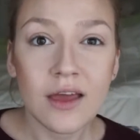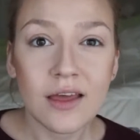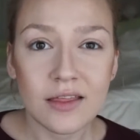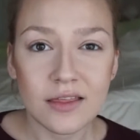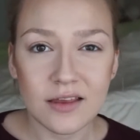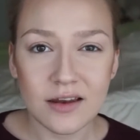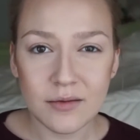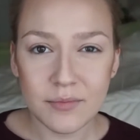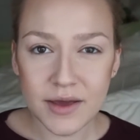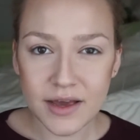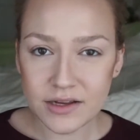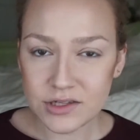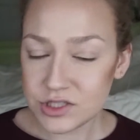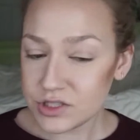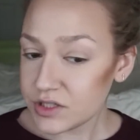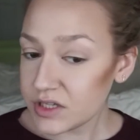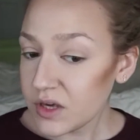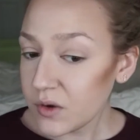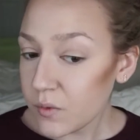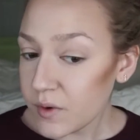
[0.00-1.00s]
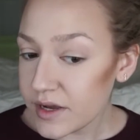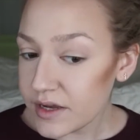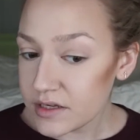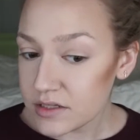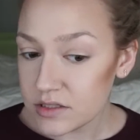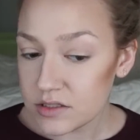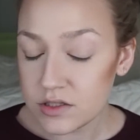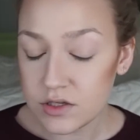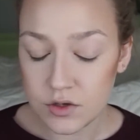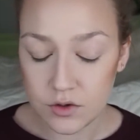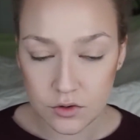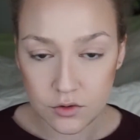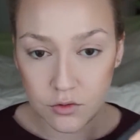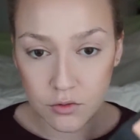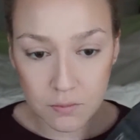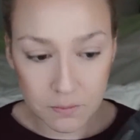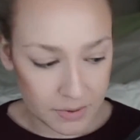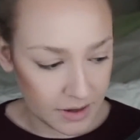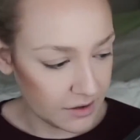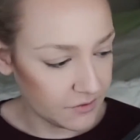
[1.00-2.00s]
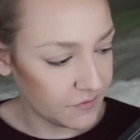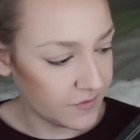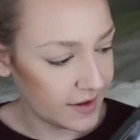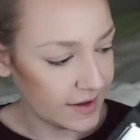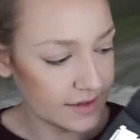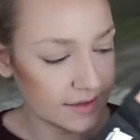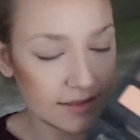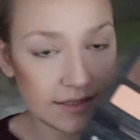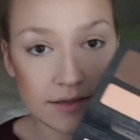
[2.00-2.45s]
Then I'm actually going to buff in